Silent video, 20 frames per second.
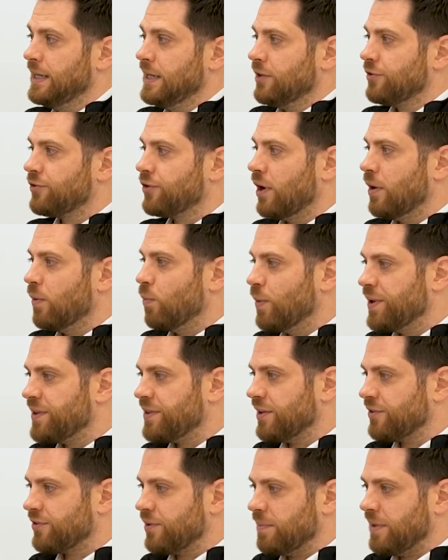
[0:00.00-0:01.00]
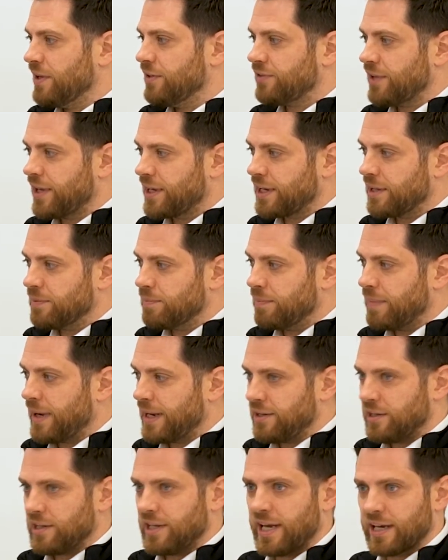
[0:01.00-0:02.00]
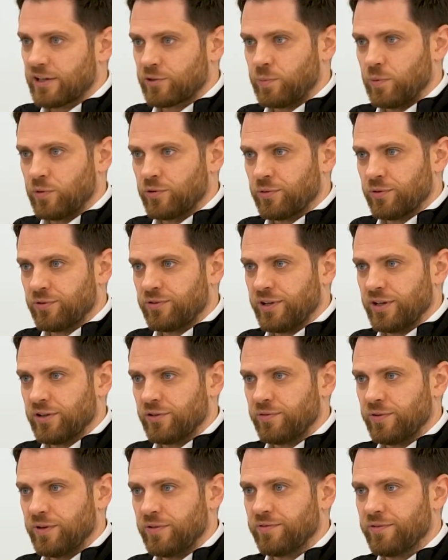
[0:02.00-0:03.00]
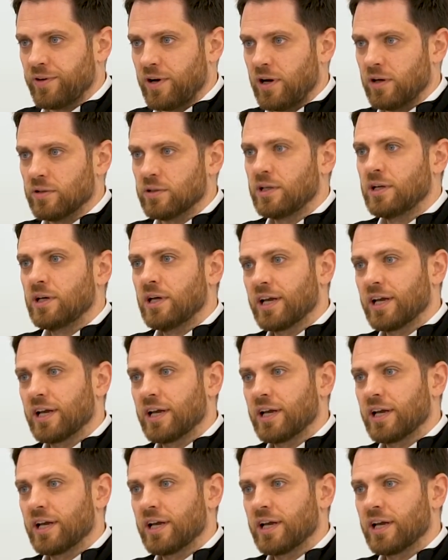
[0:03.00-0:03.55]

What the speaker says: So with this, it means they can manually export to a CSV file,